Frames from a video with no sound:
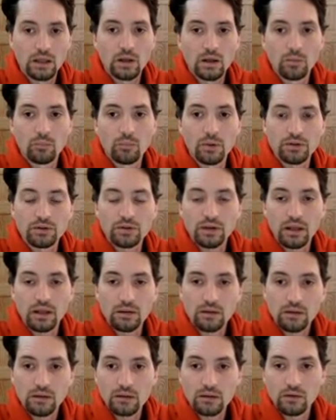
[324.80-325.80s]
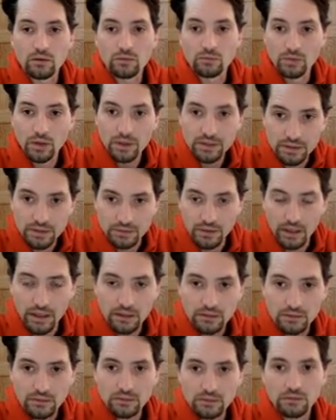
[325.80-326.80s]
but you can
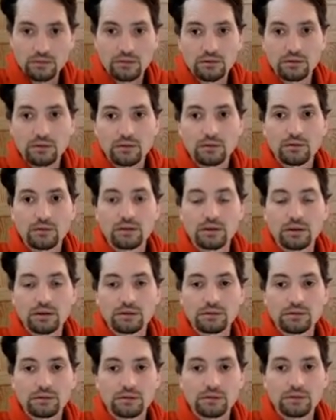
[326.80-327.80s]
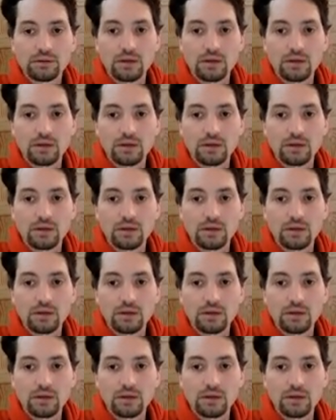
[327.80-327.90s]
redirect these